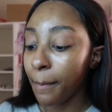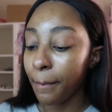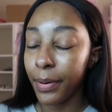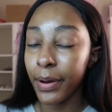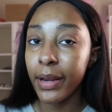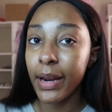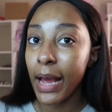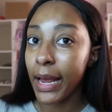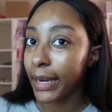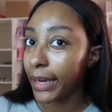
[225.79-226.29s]

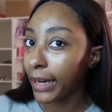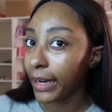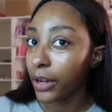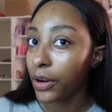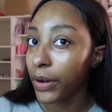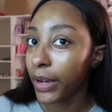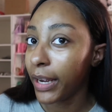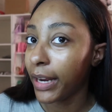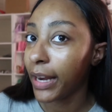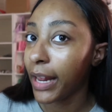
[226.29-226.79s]
but i did
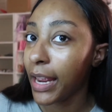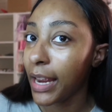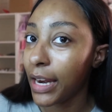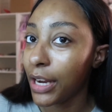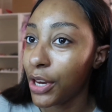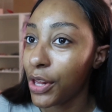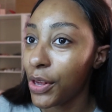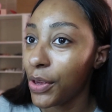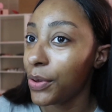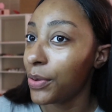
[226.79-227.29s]
go ahead
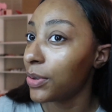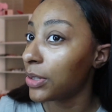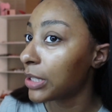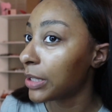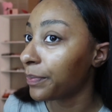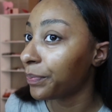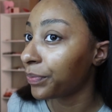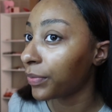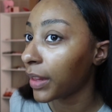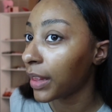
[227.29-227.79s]
and use
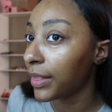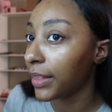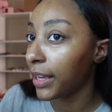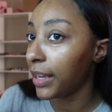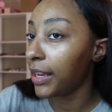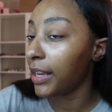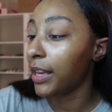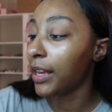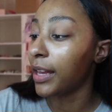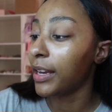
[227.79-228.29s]

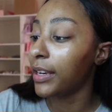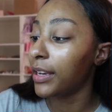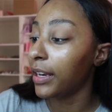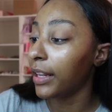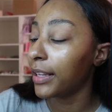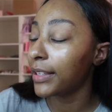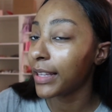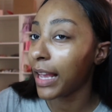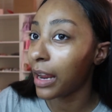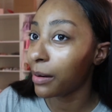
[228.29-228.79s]
the
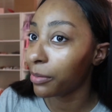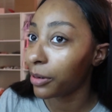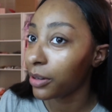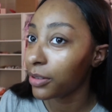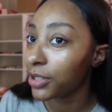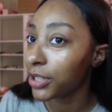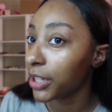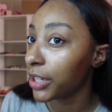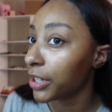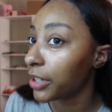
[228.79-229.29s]
nyx
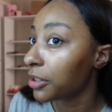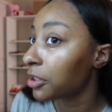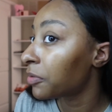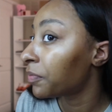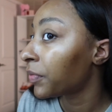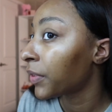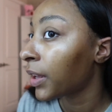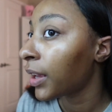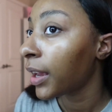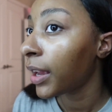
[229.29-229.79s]
eyebrow
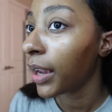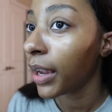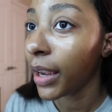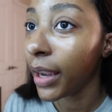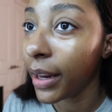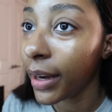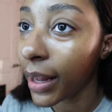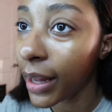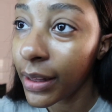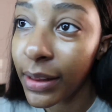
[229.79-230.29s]
gel
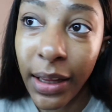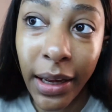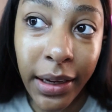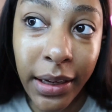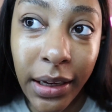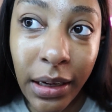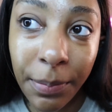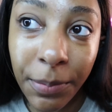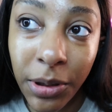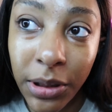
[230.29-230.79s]
and i
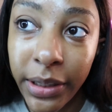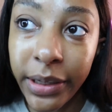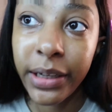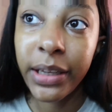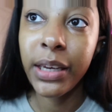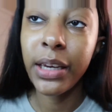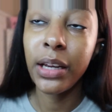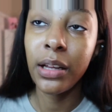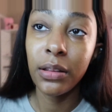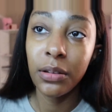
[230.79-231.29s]
like it i'm gonna let it
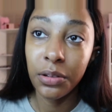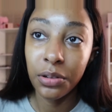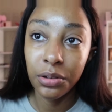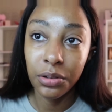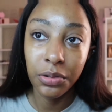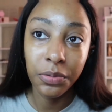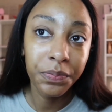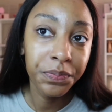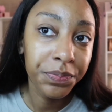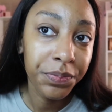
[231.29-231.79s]
get a
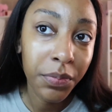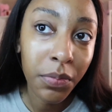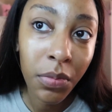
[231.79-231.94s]
little